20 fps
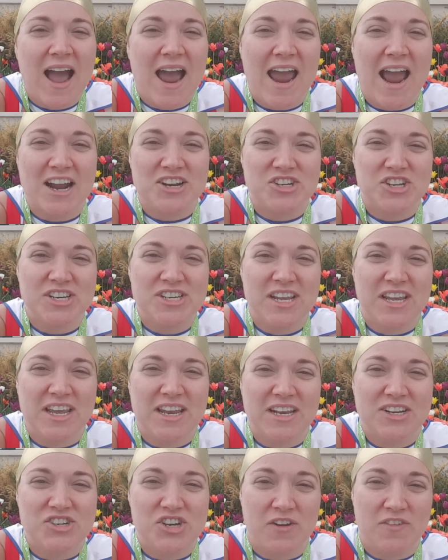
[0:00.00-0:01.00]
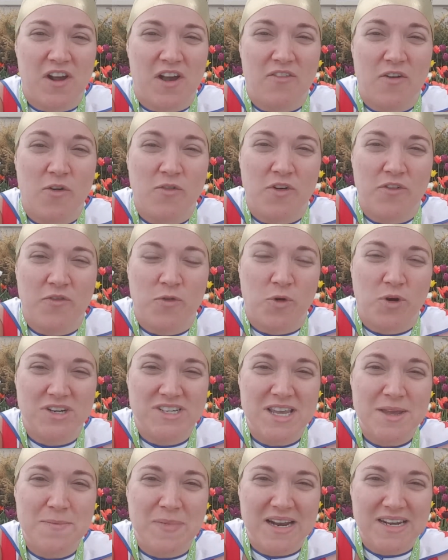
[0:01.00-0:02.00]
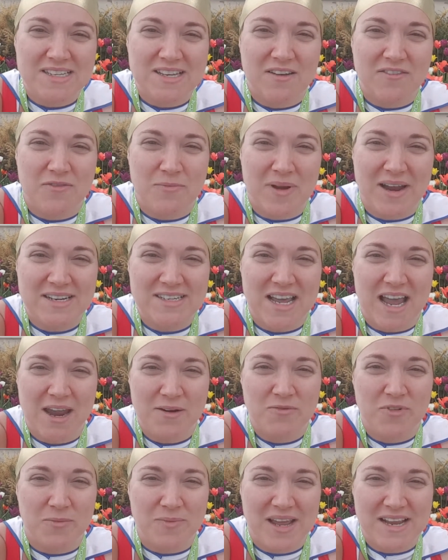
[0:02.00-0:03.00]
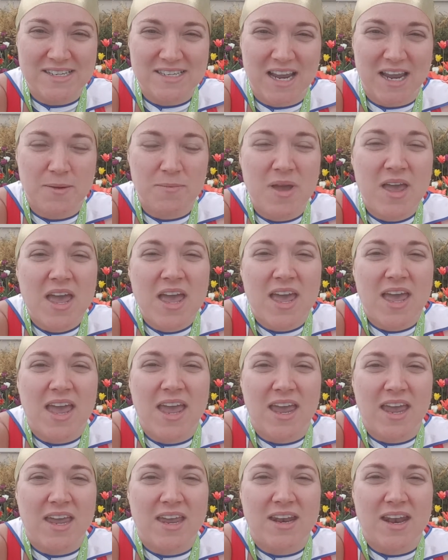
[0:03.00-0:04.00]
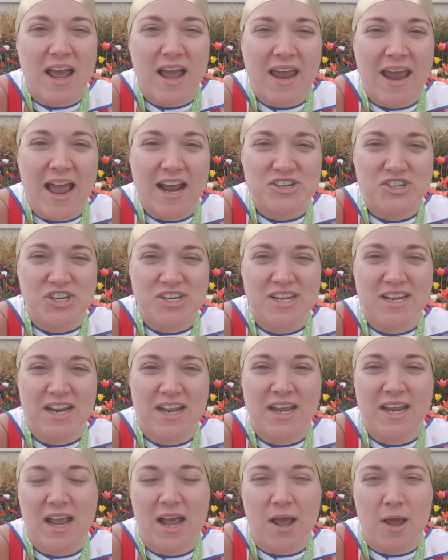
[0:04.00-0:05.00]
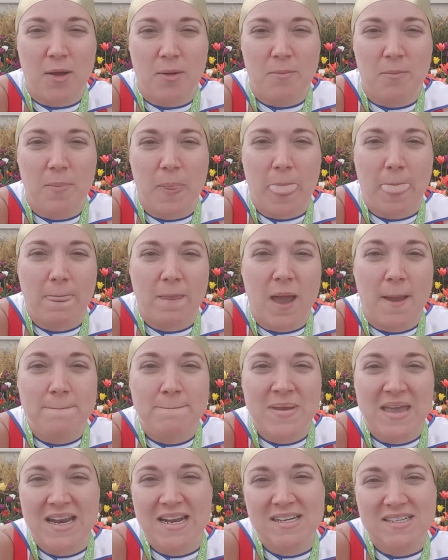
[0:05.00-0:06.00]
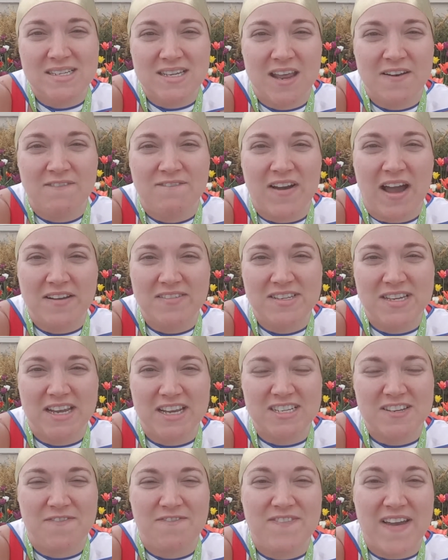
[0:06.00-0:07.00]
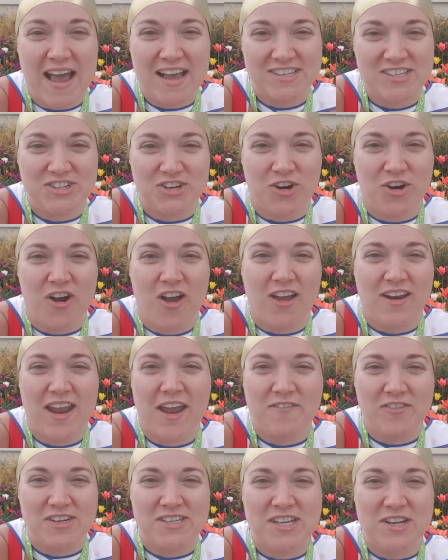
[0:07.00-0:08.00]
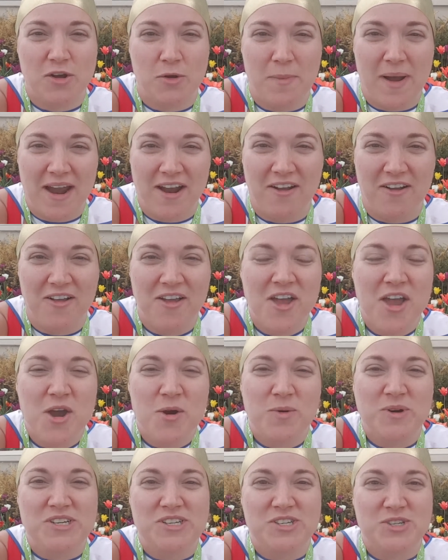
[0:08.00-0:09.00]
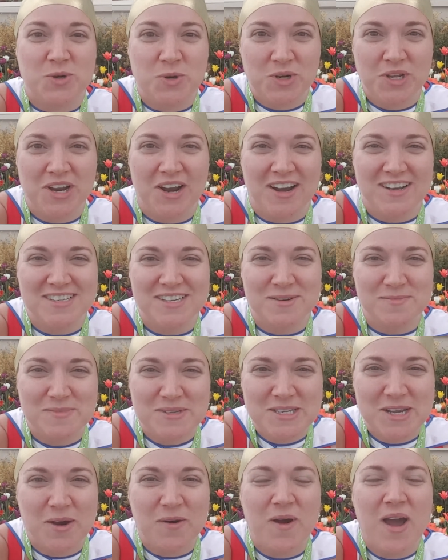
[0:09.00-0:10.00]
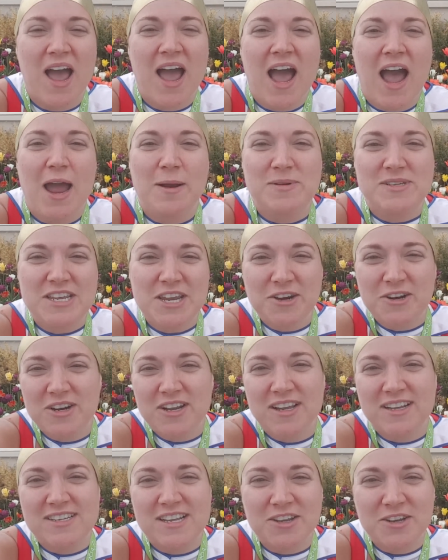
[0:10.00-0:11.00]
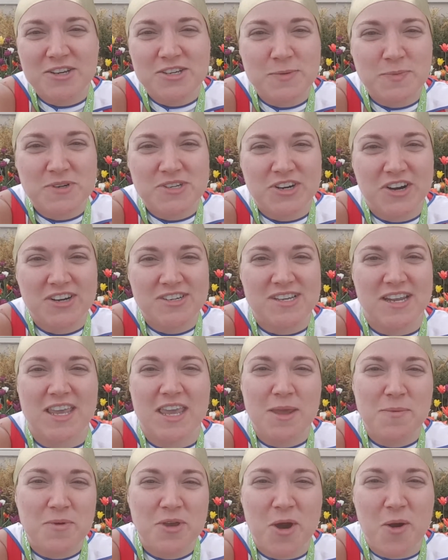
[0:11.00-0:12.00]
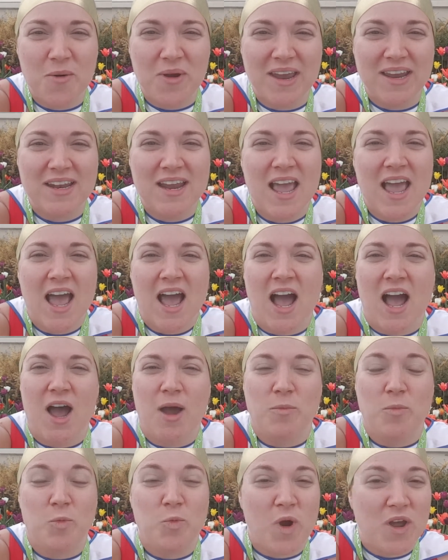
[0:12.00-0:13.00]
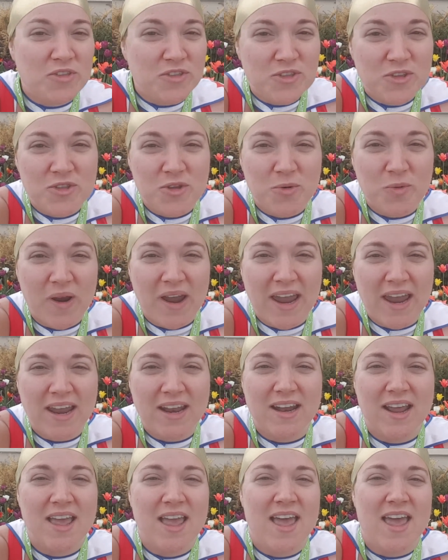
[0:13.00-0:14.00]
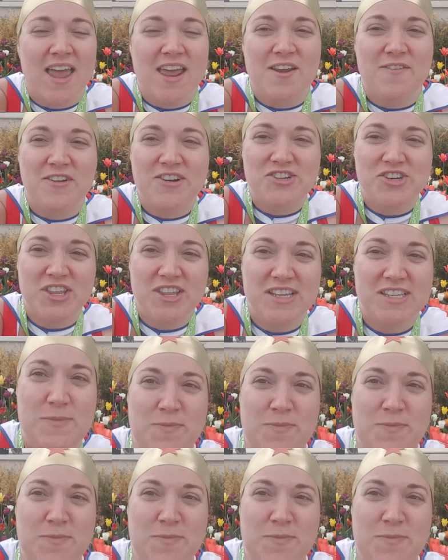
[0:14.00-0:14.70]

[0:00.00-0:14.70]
I actually did shave off over 14 minutes of my time from last time, and I actually did it a minute and 5 seconds faster on every single mile, which is totally awesome. So I'm just here to tell you, Superstars, to keep going, run through the rain, and eventually